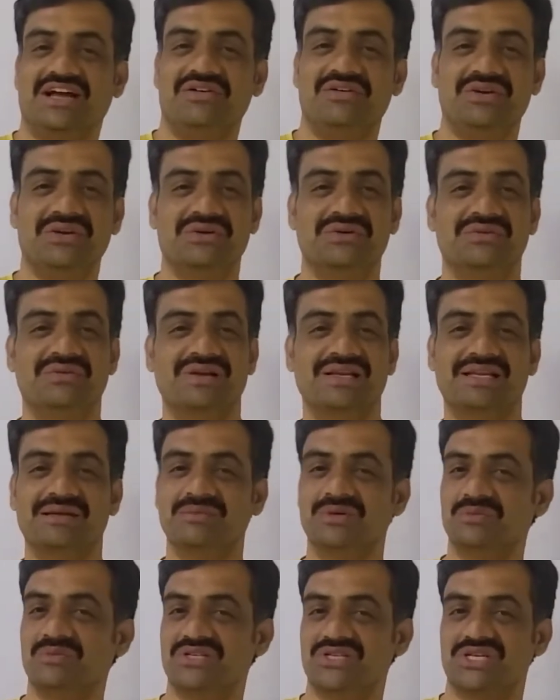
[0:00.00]
how are you? Welcome
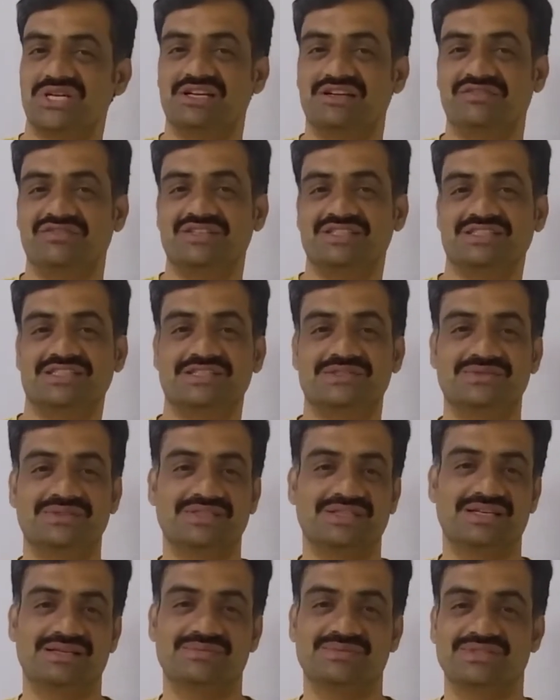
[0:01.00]
to my channel Physics with
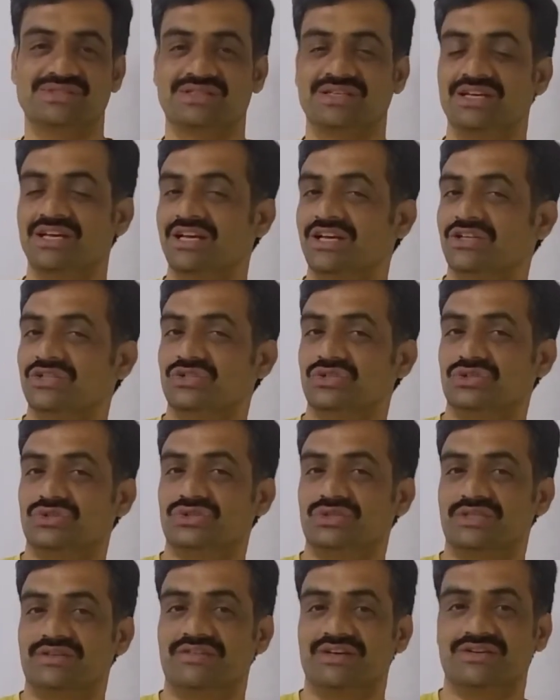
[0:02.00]
Rams. So
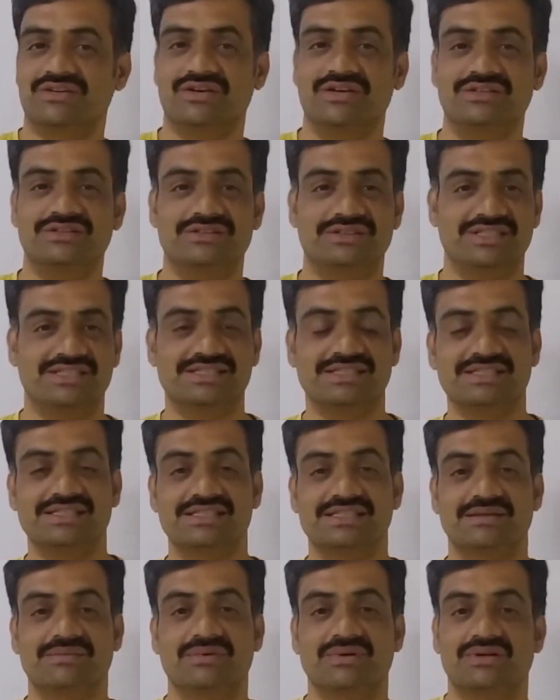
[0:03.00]
today we are going to
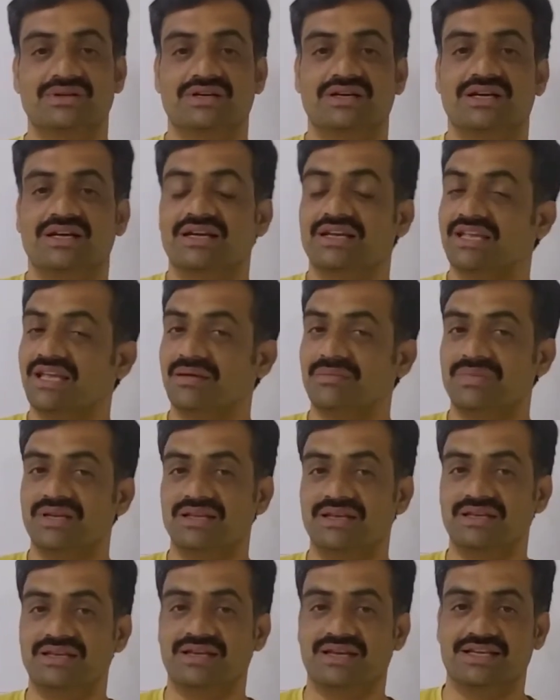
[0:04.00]
discuss about
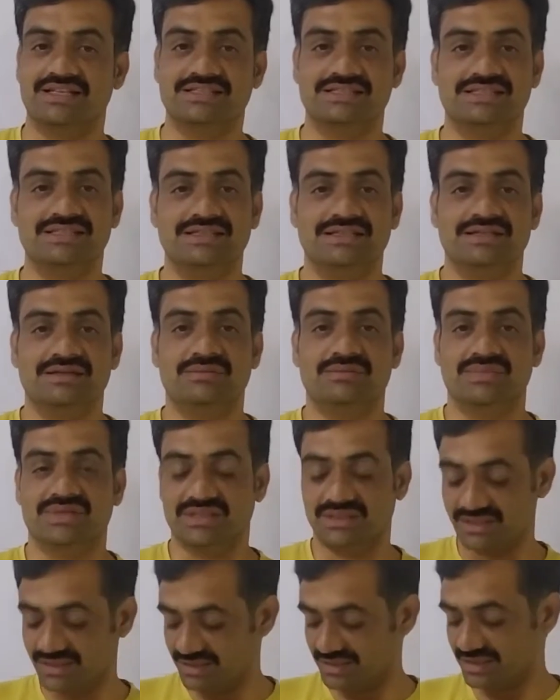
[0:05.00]
capillary rise
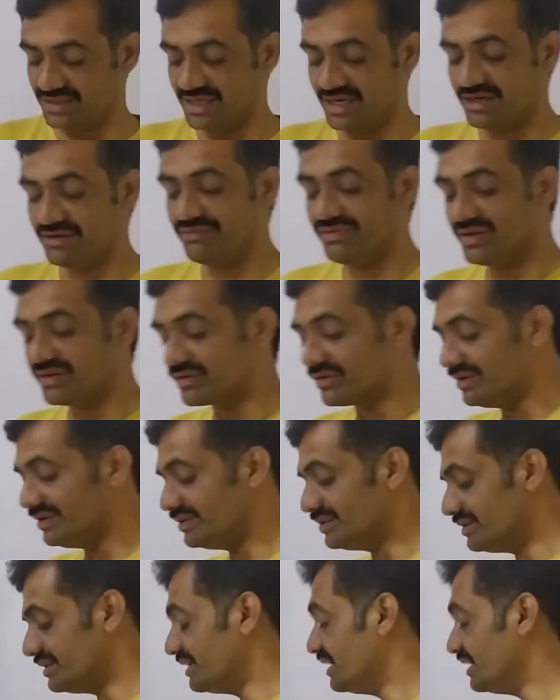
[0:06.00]
method, and we are going to